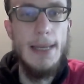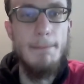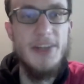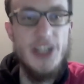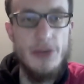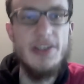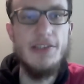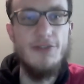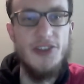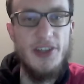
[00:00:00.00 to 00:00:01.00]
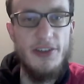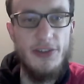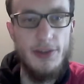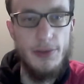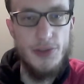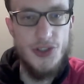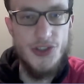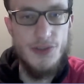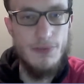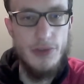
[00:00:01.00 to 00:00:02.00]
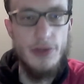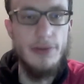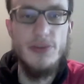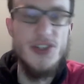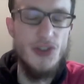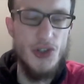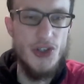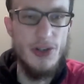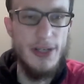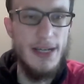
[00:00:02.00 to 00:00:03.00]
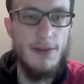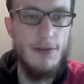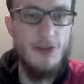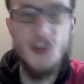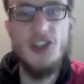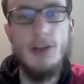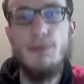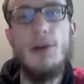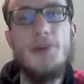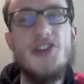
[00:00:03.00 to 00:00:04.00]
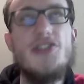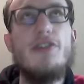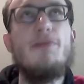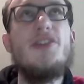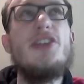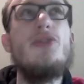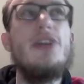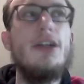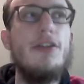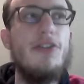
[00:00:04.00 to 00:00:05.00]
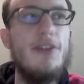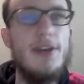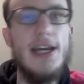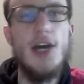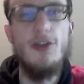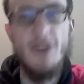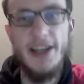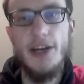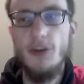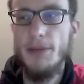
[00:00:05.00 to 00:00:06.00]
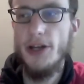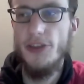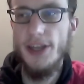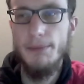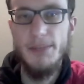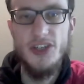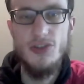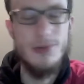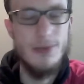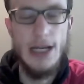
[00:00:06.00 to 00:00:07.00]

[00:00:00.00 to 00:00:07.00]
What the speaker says: materials physics, which is doing research on physical properties of materials, how to find out about them, and